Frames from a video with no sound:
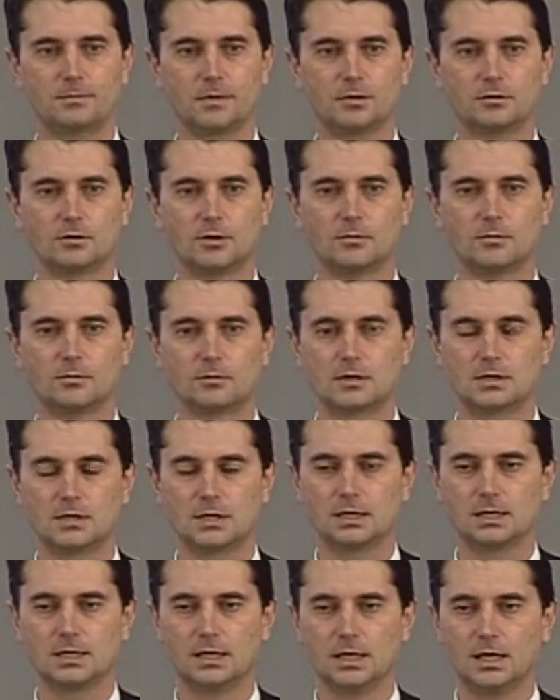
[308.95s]

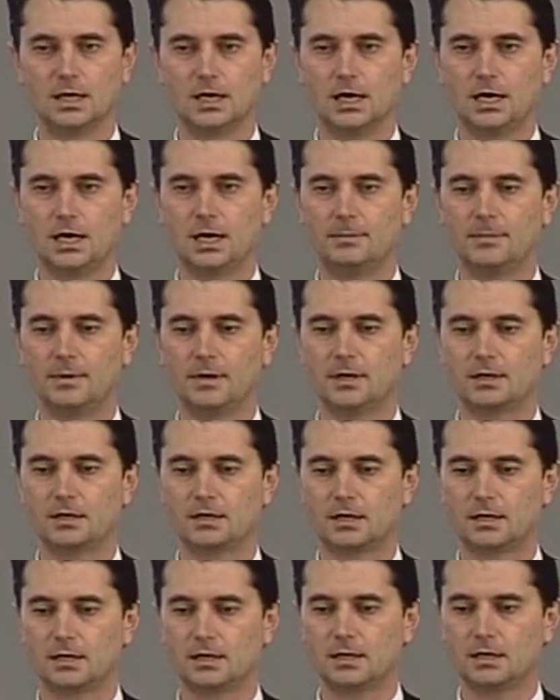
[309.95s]
conscience is being
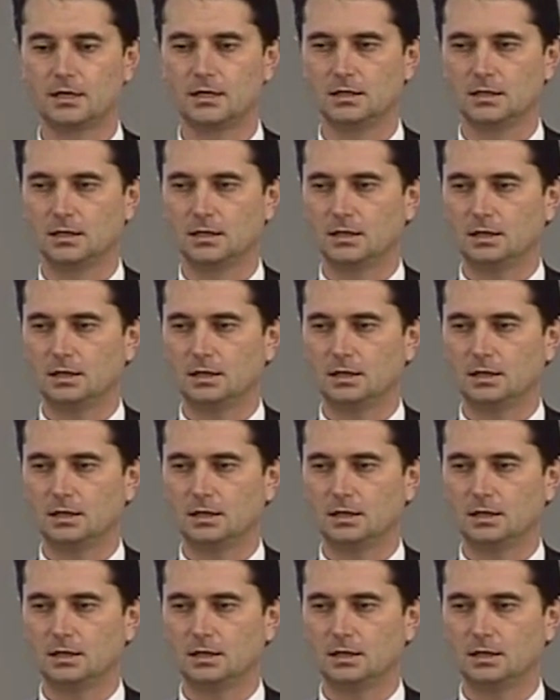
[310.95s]
shaped